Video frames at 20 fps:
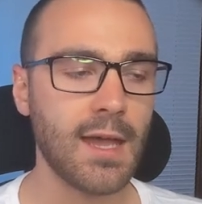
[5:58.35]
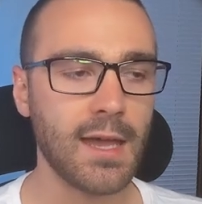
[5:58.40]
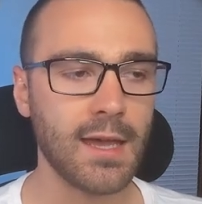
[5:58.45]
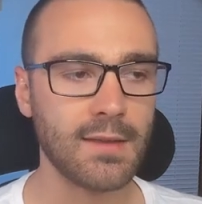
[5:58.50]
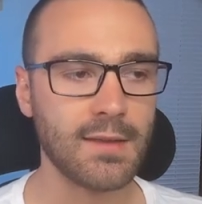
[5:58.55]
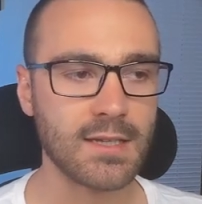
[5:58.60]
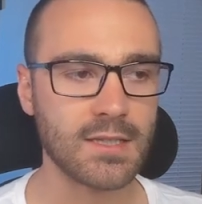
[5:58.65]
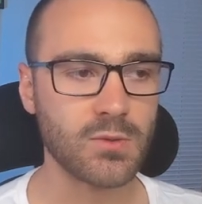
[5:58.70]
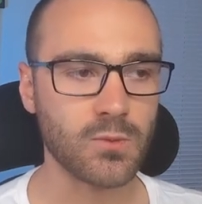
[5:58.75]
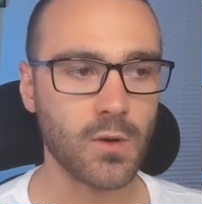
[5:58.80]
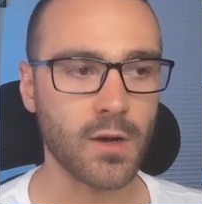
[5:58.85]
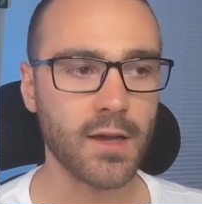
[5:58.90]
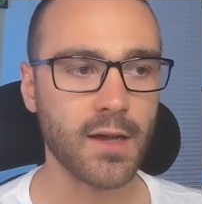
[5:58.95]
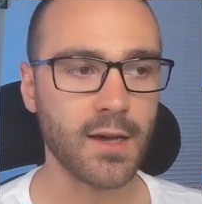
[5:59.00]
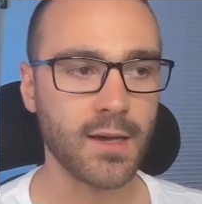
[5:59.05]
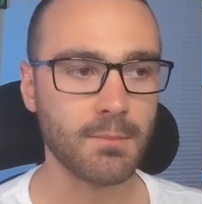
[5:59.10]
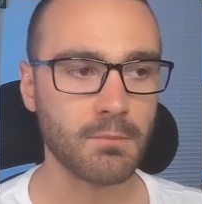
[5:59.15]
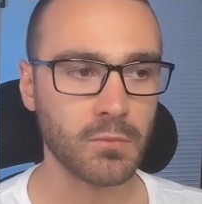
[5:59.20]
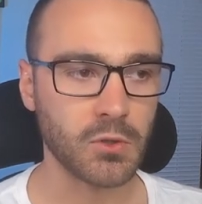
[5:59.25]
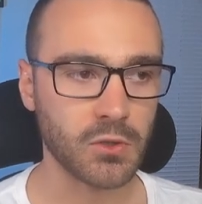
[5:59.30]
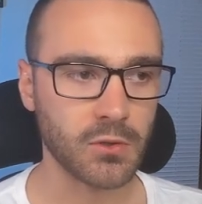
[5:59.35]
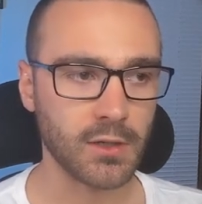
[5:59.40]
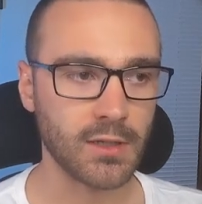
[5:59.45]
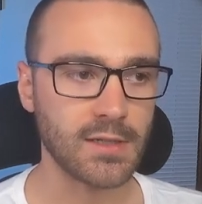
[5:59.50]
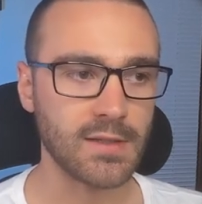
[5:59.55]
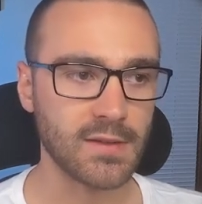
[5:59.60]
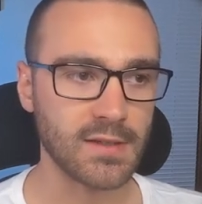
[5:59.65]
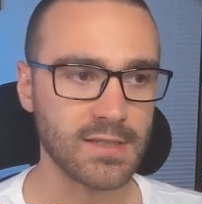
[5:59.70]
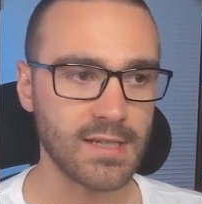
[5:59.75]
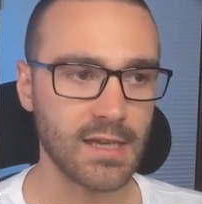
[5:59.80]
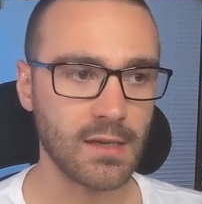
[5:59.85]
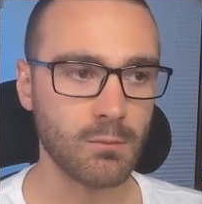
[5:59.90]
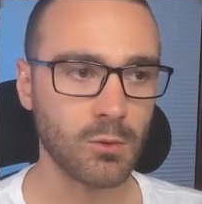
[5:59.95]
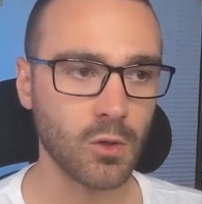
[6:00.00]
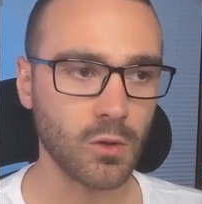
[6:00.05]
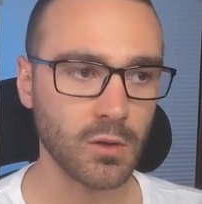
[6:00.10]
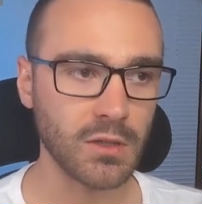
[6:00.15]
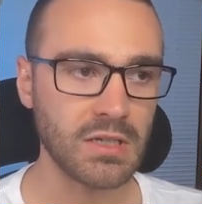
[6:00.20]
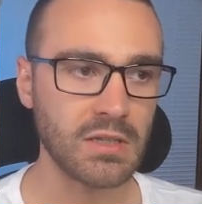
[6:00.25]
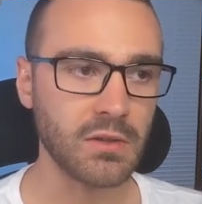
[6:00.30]
and that's why I'm creating the
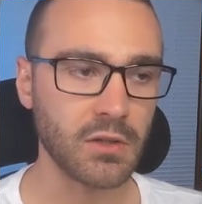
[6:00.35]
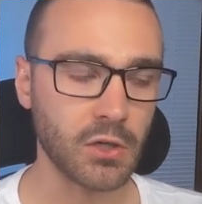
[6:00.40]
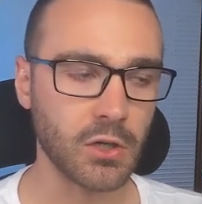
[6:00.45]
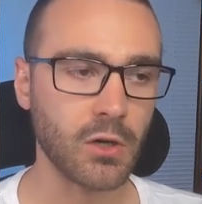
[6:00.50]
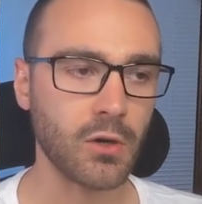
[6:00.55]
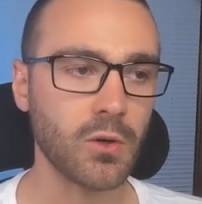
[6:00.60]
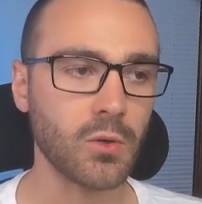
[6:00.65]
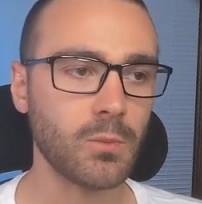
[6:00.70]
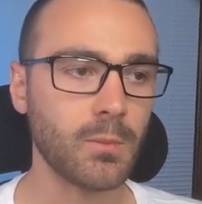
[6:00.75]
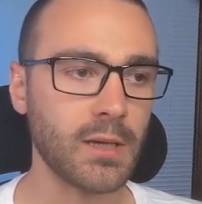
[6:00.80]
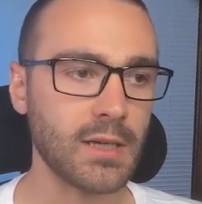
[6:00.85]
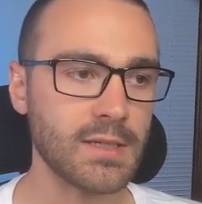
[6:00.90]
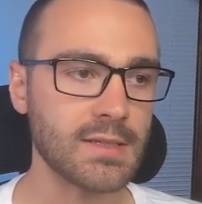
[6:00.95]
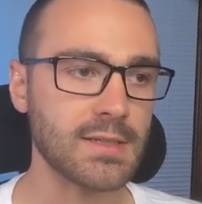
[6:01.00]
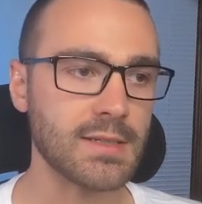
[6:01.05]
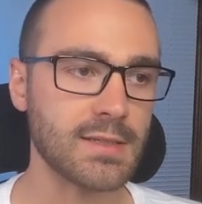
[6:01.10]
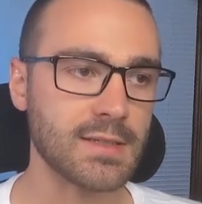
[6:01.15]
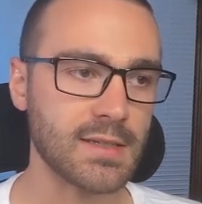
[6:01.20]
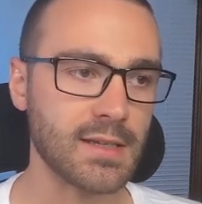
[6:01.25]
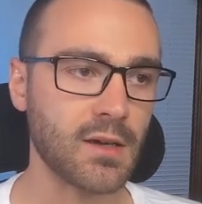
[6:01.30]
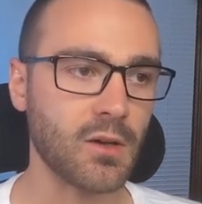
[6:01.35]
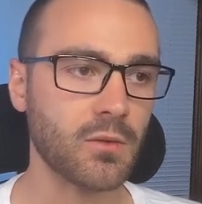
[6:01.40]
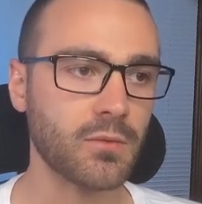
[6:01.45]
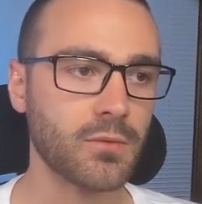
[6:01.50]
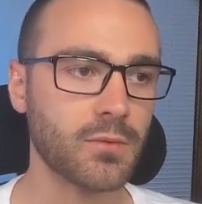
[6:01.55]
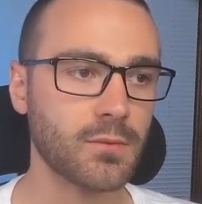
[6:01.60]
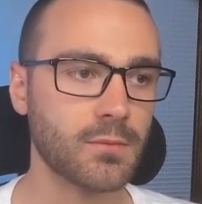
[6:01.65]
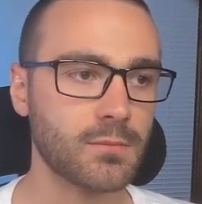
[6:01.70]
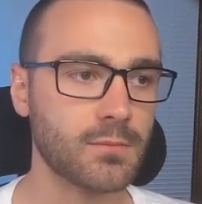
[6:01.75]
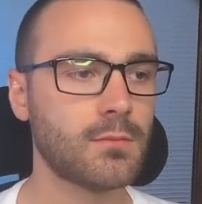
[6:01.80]
table in the code base itself.